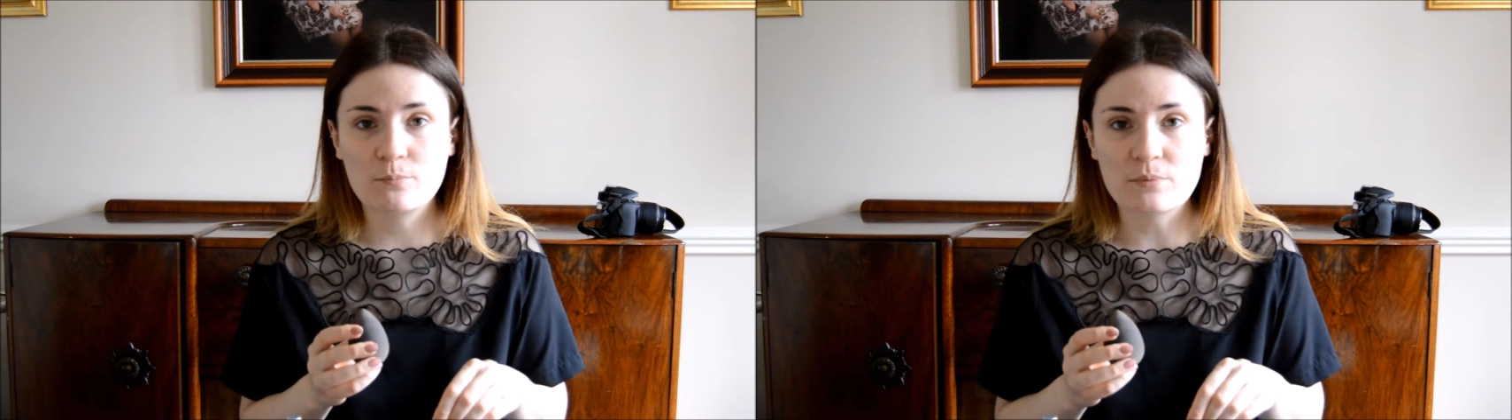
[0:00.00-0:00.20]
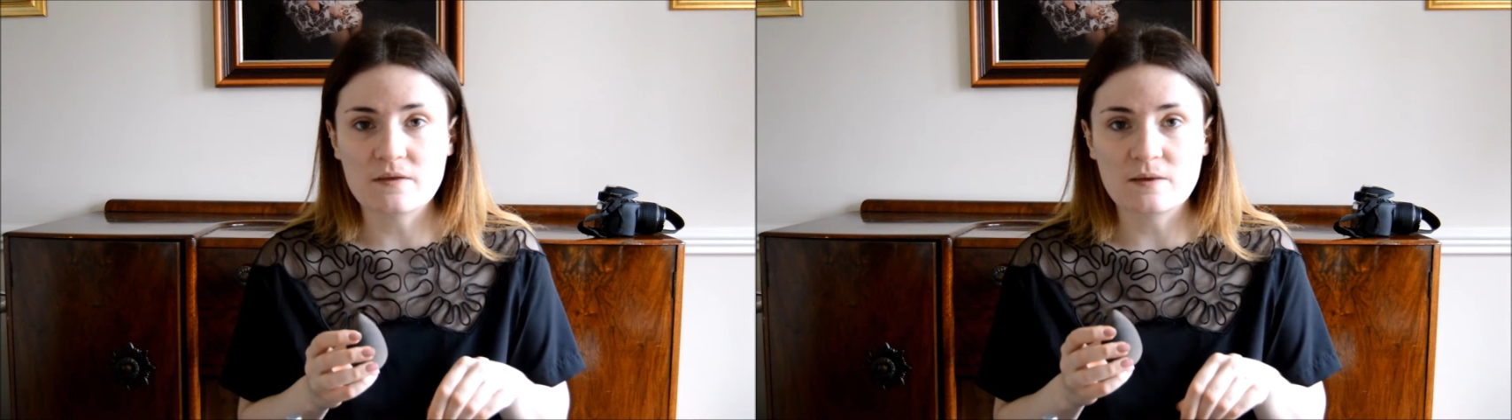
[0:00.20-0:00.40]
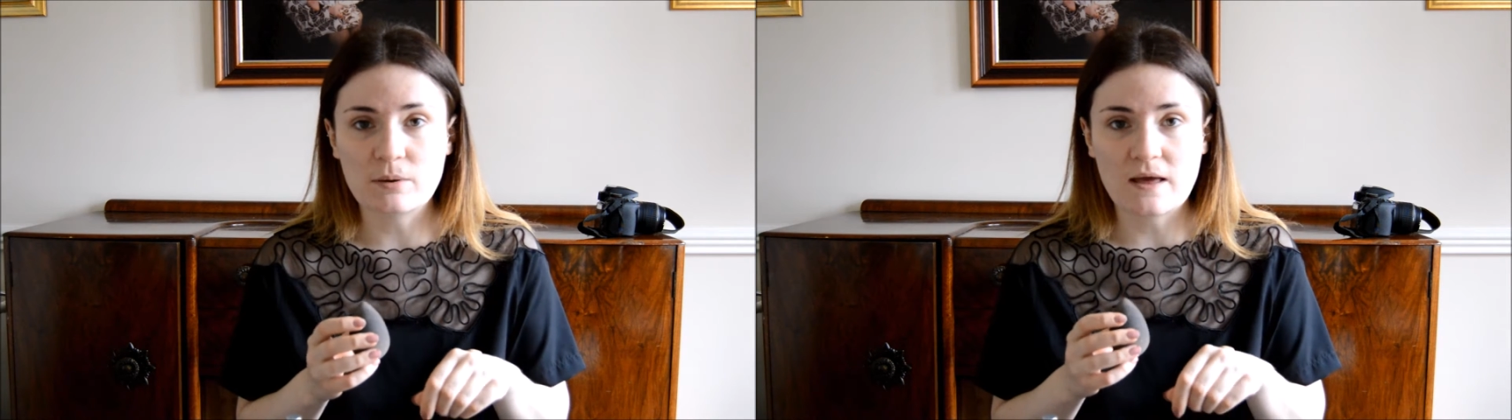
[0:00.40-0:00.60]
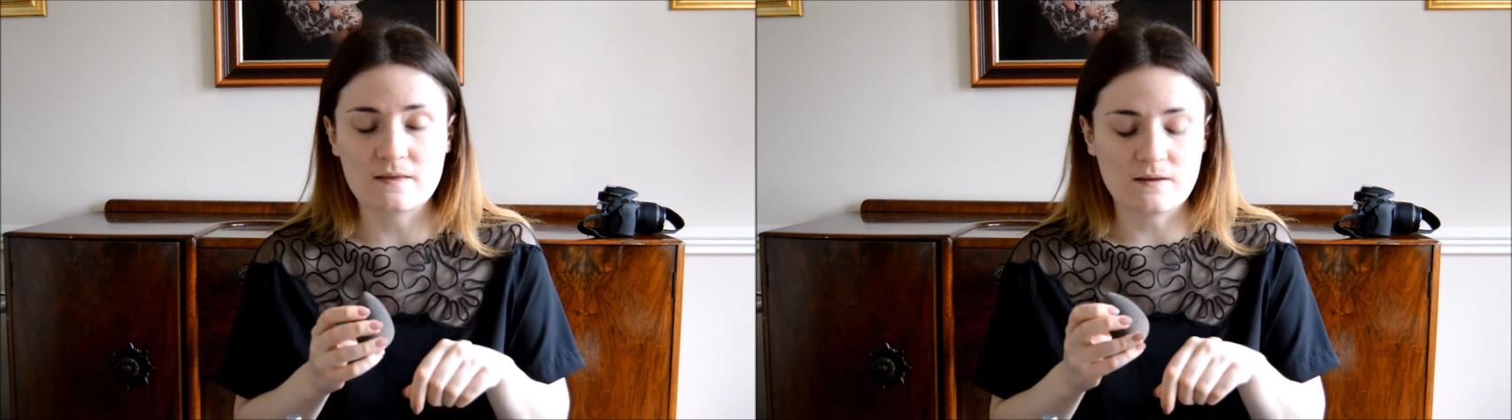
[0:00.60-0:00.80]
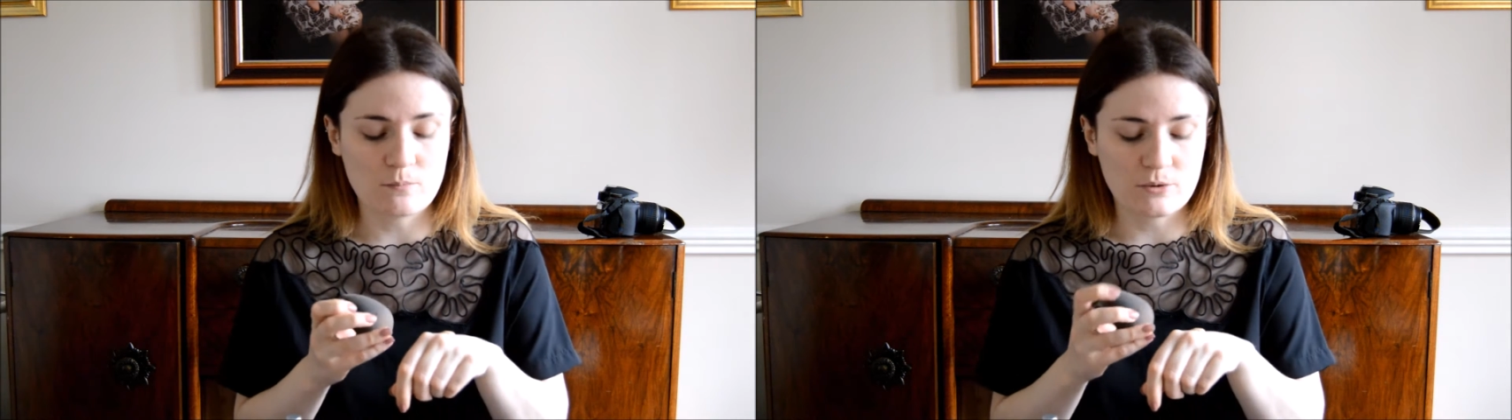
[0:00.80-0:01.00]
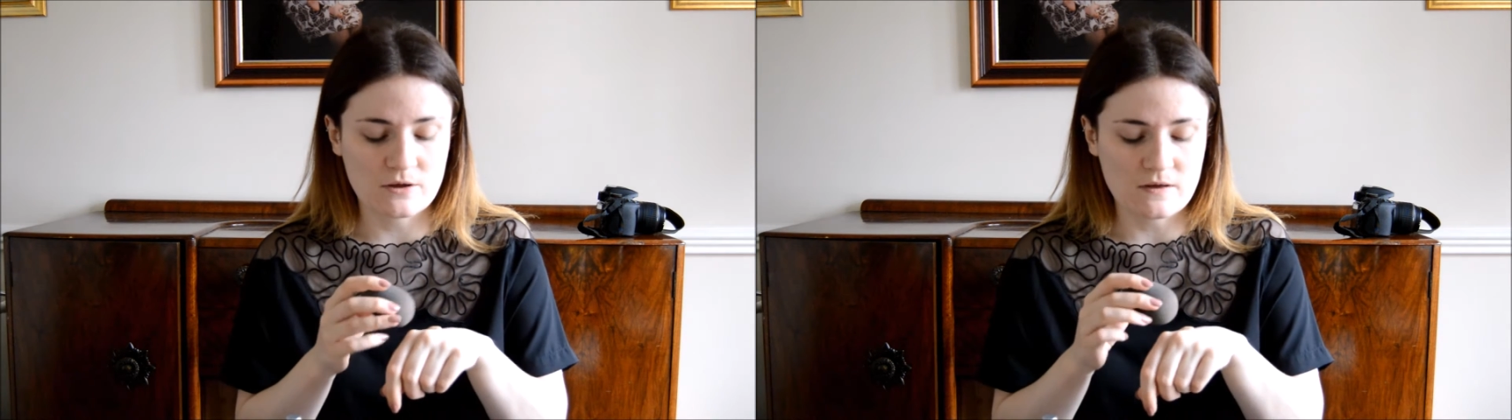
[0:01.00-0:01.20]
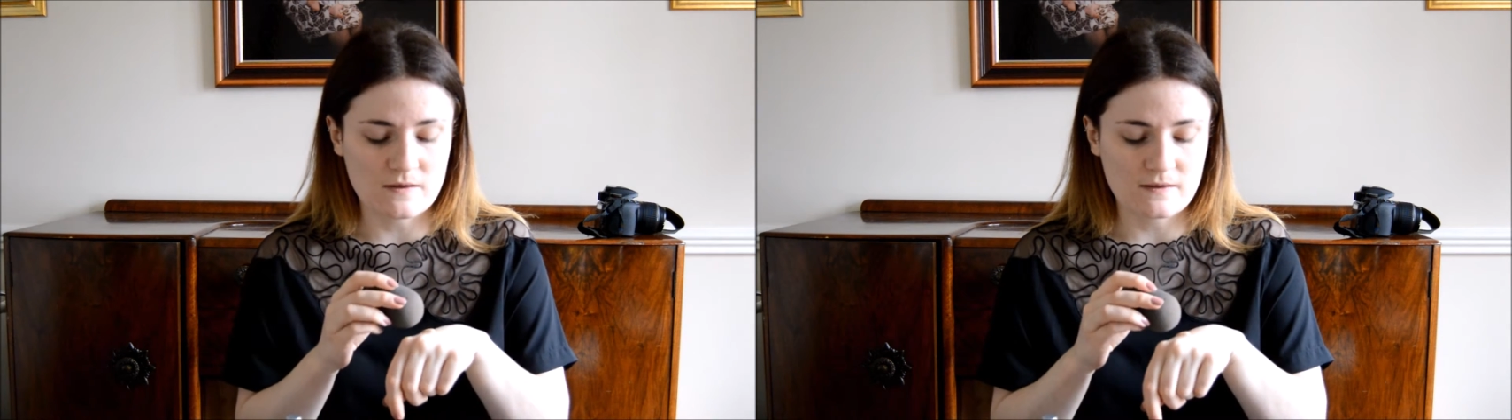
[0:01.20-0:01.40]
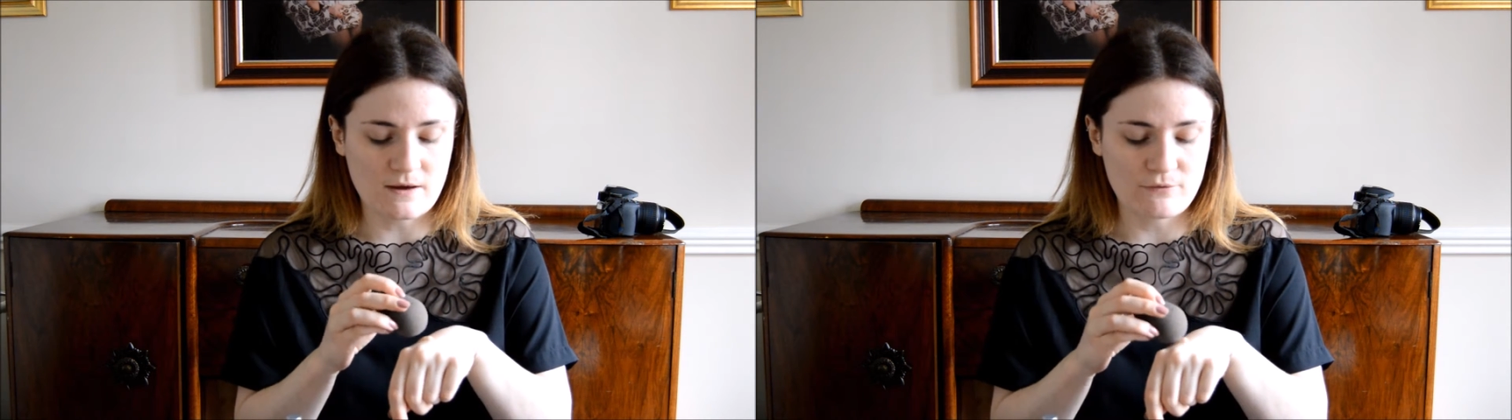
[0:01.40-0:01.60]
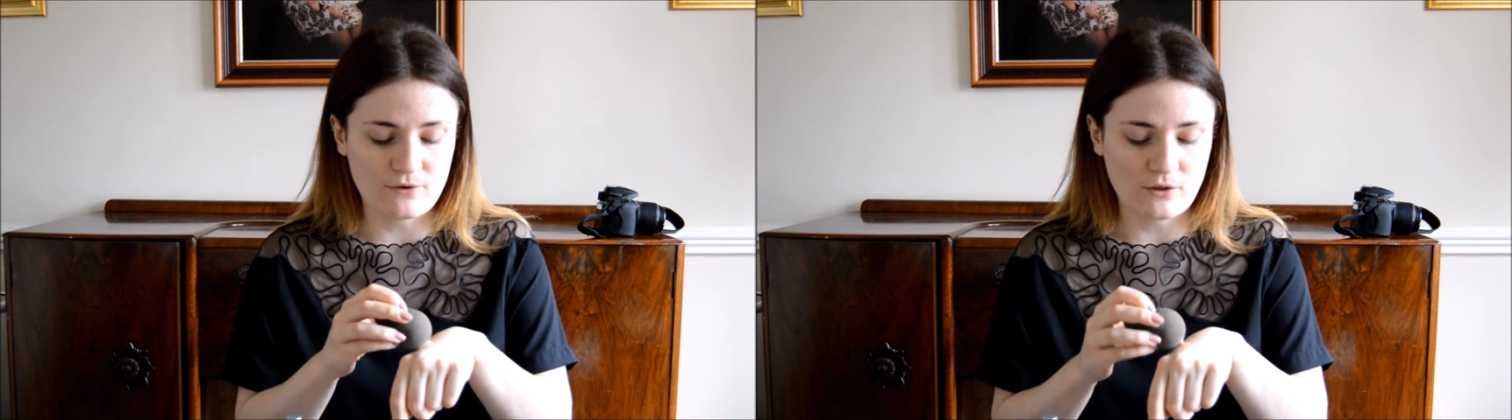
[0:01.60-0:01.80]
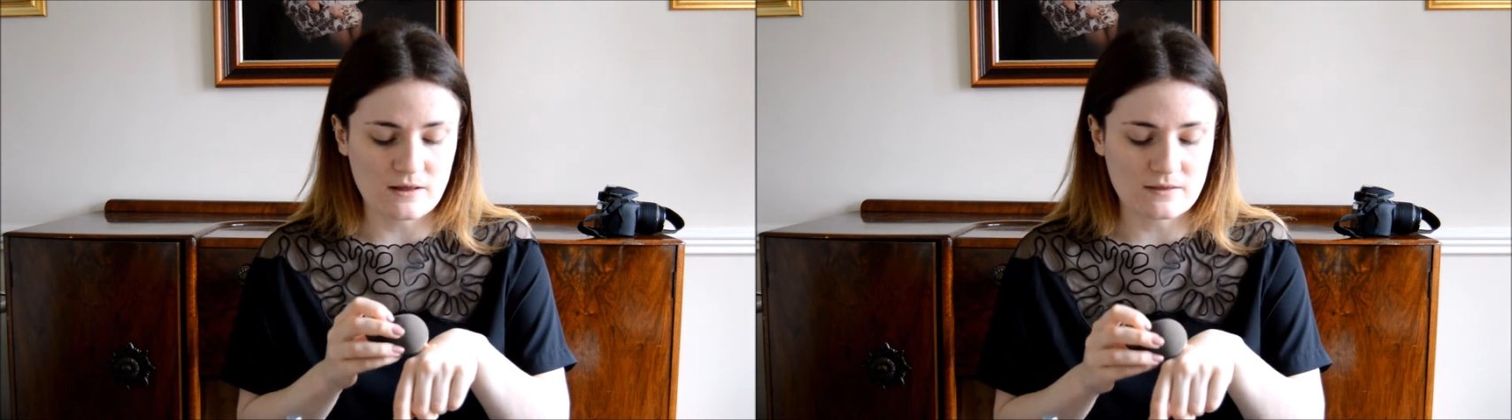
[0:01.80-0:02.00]
beauty blender because I
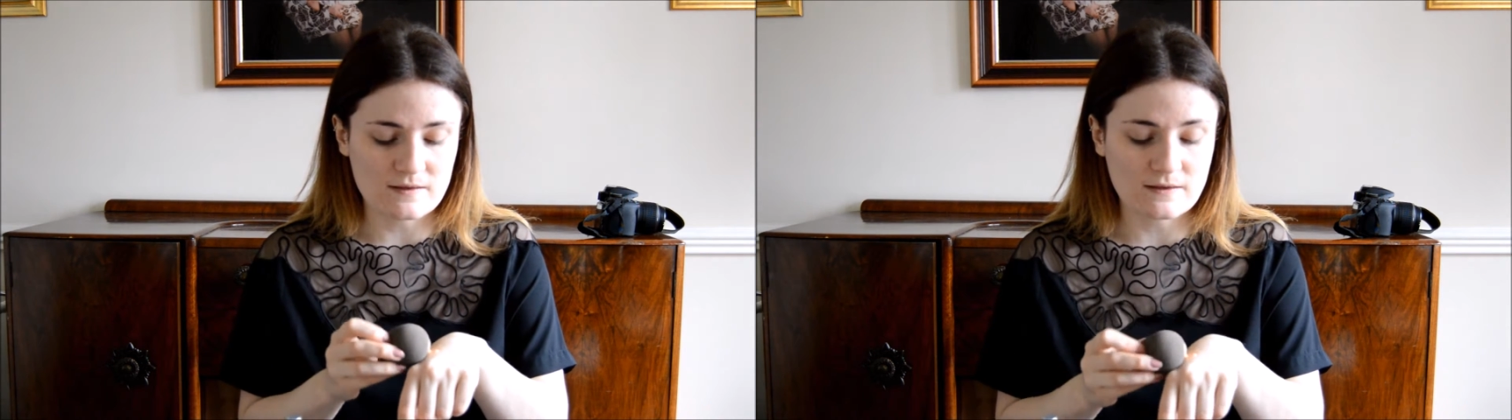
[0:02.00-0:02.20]
feel like this